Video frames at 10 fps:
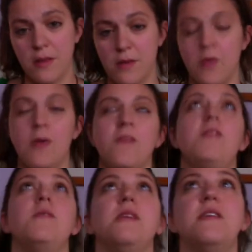So if
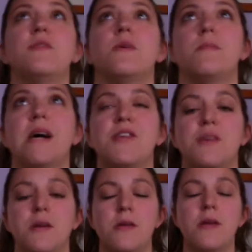you need to
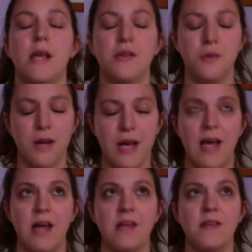imagine in your
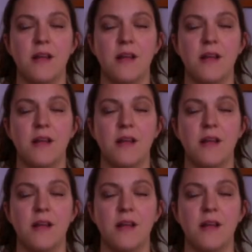head,